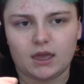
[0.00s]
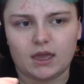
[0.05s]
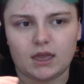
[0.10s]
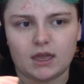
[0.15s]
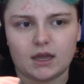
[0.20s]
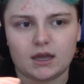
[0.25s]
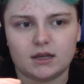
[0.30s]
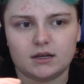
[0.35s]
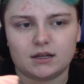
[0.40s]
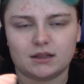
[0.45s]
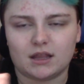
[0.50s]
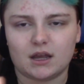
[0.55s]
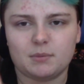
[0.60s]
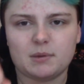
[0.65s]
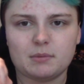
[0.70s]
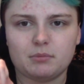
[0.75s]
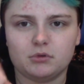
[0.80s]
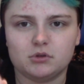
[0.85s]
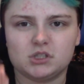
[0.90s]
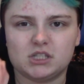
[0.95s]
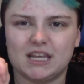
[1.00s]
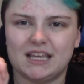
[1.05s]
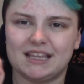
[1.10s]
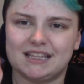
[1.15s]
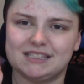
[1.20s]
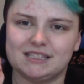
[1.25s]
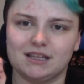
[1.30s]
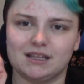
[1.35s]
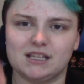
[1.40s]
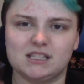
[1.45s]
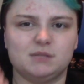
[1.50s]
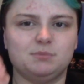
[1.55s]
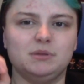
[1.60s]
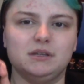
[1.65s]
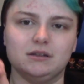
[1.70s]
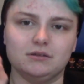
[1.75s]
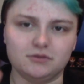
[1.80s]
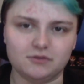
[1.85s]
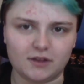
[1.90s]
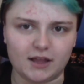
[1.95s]
And a lot of people are saying it's a
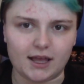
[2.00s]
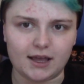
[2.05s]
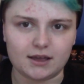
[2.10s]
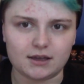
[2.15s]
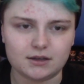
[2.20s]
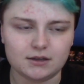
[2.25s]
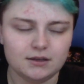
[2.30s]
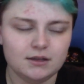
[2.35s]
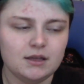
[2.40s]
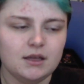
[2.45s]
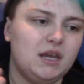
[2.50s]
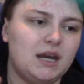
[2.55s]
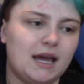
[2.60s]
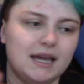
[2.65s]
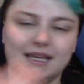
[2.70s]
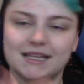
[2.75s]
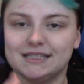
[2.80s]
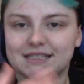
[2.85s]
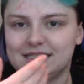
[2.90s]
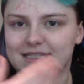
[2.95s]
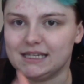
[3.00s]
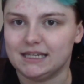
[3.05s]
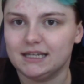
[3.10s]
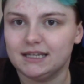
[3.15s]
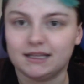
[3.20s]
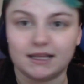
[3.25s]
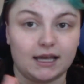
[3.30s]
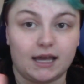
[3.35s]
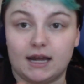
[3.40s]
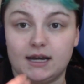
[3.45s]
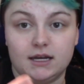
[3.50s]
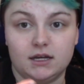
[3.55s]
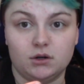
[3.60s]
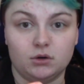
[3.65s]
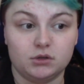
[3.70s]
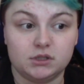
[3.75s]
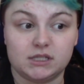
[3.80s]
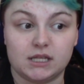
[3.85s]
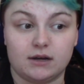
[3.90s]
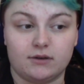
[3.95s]
lesbian flag. I mean, I can see it. Like, I
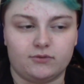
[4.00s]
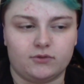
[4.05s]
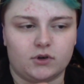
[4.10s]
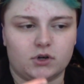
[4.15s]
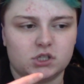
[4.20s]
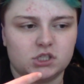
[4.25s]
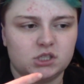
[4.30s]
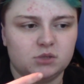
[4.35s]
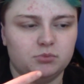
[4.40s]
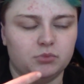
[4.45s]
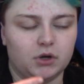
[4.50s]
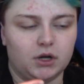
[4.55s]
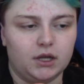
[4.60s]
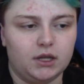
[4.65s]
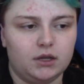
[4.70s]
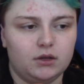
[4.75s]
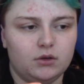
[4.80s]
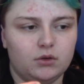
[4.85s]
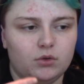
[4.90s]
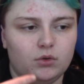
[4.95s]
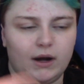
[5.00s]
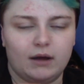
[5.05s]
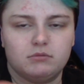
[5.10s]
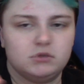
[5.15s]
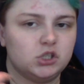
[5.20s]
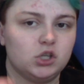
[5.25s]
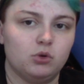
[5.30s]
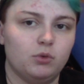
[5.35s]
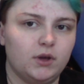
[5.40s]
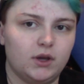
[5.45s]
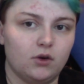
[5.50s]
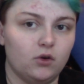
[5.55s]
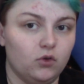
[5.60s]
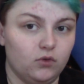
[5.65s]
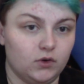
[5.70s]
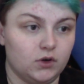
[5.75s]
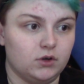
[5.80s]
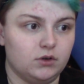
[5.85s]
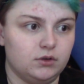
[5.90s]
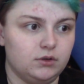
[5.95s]
didn't notice that at first, but when I was going
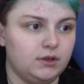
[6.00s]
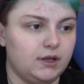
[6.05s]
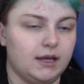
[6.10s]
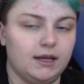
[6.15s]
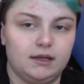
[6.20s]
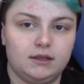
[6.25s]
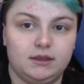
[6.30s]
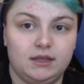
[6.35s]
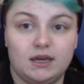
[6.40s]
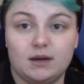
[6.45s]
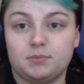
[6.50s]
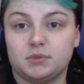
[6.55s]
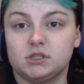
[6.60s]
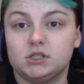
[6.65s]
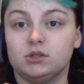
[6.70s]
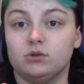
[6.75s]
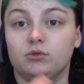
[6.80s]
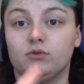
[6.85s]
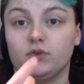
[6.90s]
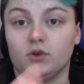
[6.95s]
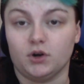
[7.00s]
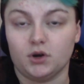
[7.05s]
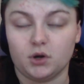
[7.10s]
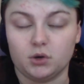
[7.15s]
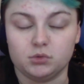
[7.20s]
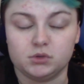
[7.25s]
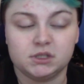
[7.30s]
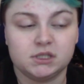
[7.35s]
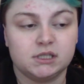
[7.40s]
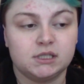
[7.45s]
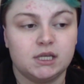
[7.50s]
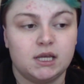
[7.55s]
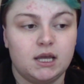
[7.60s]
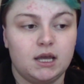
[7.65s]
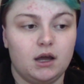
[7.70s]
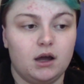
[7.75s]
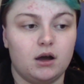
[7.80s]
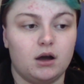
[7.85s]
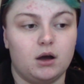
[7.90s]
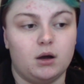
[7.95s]
over, like, the episode for notes,
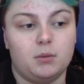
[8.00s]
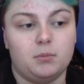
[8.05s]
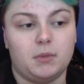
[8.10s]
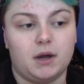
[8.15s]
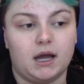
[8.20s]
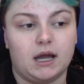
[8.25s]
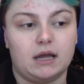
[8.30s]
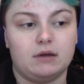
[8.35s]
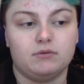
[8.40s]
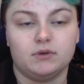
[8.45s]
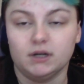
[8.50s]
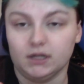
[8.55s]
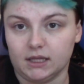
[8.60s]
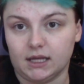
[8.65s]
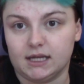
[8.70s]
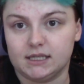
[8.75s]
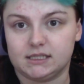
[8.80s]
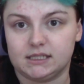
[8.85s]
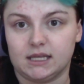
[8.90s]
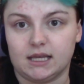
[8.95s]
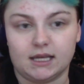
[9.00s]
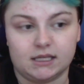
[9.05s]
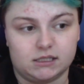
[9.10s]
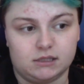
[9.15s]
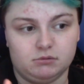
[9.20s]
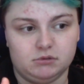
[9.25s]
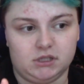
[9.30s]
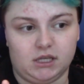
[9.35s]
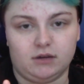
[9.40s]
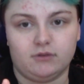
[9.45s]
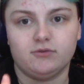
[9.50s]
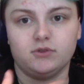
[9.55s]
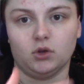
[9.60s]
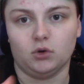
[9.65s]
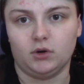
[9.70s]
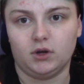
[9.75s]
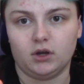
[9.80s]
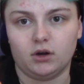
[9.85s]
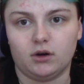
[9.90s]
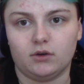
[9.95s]
I realized it as it was, like,
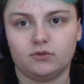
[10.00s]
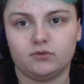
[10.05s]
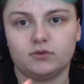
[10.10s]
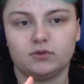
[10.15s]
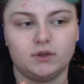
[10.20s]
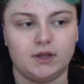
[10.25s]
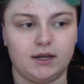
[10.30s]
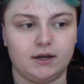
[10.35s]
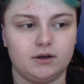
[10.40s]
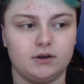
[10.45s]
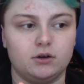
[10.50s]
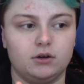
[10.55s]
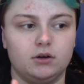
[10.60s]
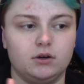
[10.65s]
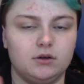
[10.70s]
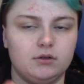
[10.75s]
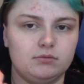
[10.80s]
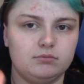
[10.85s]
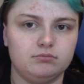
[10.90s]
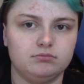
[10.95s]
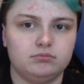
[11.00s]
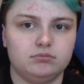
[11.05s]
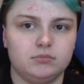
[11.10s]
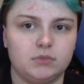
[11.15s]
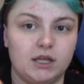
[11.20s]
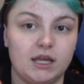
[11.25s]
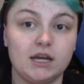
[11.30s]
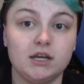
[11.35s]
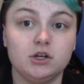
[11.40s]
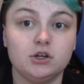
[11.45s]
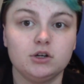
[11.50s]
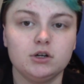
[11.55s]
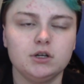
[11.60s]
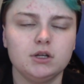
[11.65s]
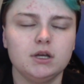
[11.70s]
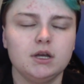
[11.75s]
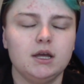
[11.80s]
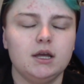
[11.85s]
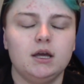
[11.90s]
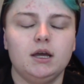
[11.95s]
floating off, like, her
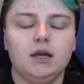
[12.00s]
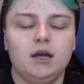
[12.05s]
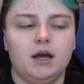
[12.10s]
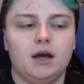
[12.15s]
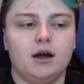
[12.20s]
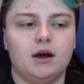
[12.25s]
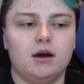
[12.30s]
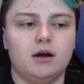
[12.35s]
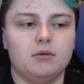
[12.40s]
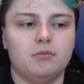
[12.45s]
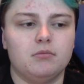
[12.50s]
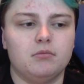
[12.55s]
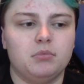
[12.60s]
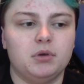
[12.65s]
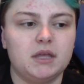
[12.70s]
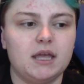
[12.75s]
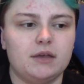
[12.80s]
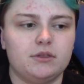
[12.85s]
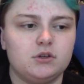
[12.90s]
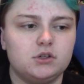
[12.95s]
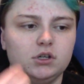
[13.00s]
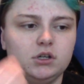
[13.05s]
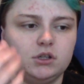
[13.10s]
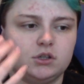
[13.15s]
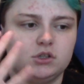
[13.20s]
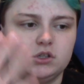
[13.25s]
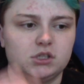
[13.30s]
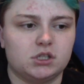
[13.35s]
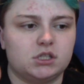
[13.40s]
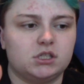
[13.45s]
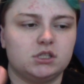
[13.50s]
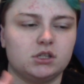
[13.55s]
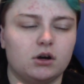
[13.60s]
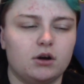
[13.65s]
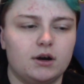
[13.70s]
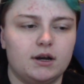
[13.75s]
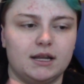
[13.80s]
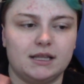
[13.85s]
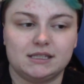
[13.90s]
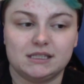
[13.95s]
lanyard. But yeah, there's a
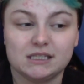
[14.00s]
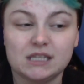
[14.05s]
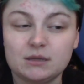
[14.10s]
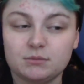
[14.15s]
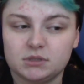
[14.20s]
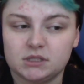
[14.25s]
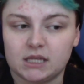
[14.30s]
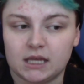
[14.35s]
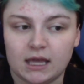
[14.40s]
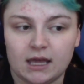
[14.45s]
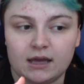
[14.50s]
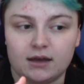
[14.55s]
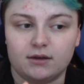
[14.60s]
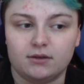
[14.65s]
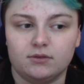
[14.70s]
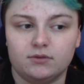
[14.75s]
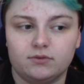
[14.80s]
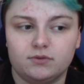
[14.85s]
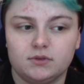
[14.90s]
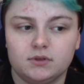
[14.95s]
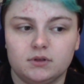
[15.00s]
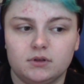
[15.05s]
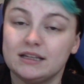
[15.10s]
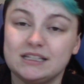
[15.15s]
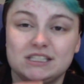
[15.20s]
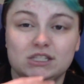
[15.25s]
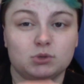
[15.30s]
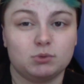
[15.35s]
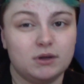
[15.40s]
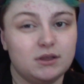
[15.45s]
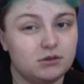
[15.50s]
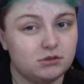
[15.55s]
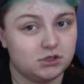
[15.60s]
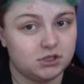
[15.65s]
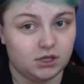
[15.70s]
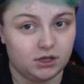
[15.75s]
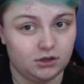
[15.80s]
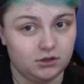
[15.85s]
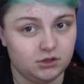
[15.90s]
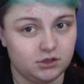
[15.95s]
star, and it seems to have at least 3 of
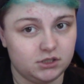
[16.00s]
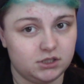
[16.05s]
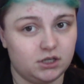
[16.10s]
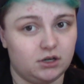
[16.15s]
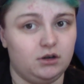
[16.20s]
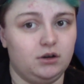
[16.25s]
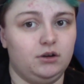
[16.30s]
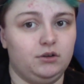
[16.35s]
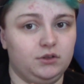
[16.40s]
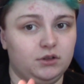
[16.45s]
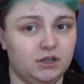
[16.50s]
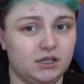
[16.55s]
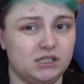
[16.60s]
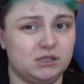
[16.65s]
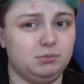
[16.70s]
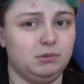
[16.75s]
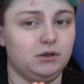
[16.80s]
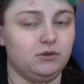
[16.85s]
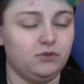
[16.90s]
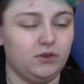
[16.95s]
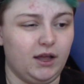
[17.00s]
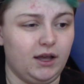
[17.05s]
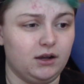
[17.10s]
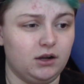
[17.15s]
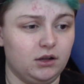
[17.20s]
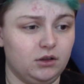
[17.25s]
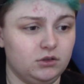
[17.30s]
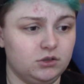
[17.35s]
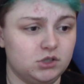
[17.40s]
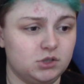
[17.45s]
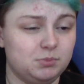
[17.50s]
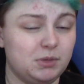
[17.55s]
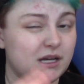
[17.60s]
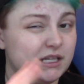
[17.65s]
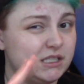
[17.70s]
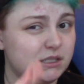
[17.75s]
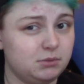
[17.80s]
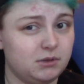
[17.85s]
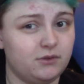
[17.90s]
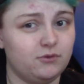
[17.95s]
those colors are the lesbian flag colors.
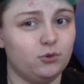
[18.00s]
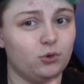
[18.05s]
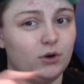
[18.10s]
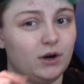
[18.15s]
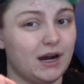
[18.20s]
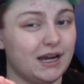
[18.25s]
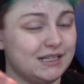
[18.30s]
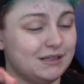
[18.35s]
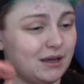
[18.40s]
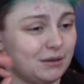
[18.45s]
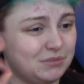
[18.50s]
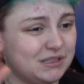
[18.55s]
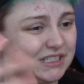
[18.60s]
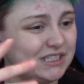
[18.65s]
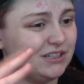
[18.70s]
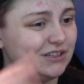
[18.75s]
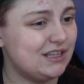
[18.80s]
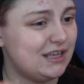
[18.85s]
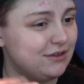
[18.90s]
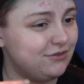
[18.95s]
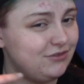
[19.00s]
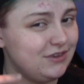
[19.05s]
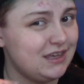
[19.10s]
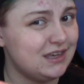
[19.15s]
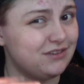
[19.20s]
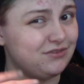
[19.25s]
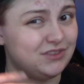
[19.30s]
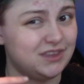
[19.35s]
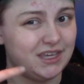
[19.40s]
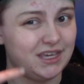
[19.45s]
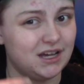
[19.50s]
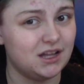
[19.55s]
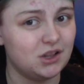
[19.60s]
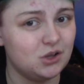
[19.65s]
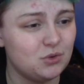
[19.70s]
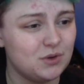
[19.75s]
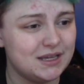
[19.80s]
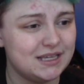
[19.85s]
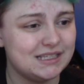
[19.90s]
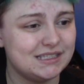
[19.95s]
Possibly 4. I'm still iffy if the
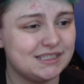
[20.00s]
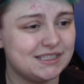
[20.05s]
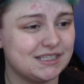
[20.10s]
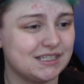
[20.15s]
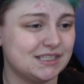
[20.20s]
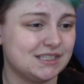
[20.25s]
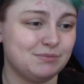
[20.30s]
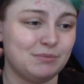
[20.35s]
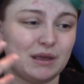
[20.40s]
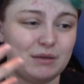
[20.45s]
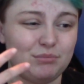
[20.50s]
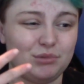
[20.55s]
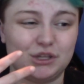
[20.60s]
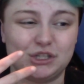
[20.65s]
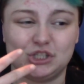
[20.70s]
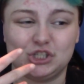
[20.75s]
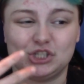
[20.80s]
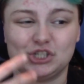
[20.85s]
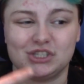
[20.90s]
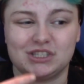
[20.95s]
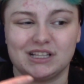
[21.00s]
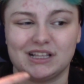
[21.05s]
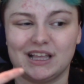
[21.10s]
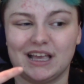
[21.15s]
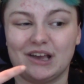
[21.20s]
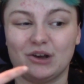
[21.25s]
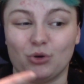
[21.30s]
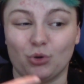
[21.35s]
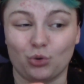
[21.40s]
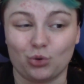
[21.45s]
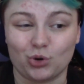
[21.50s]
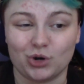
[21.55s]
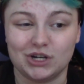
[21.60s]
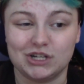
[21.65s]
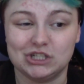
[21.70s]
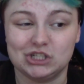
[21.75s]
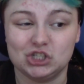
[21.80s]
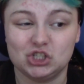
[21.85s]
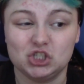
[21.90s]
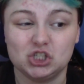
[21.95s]
yellow is, because maybe it's just a light
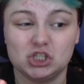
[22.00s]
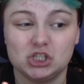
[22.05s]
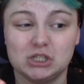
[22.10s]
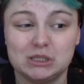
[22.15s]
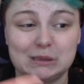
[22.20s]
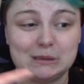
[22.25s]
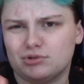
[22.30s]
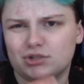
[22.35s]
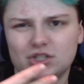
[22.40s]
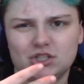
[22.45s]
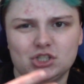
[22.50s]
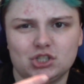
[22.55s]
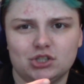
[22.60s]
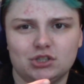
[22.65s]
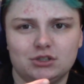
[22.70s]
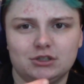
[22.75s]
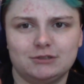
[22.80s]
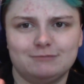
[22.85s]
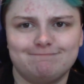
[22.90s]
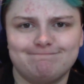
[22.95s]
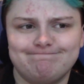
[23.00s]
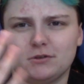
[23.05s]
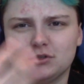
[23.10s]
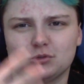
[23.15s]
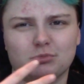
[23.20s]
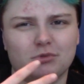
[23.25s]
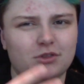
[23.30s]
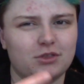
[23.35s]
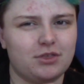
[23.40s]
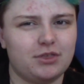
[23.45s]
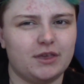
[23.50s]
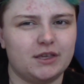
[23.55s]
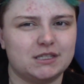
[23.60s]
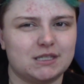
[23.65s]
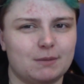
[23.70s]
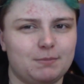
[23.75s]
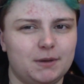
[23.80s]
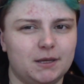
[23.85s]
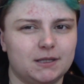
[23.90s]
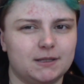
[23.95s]
orange. Yeah, I'm pretty sure those were the
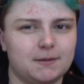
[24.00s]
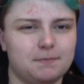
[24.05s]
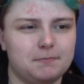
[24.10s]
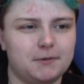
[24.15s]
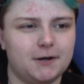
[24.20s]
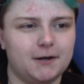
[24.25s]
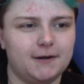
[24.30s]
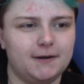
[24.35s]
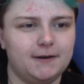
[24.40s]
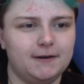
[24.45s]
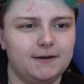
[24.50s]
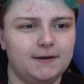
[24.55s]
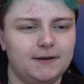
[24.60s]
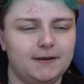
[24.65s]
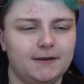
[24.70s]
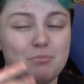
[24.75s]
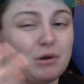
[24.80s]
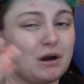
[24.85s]
things I picked up on.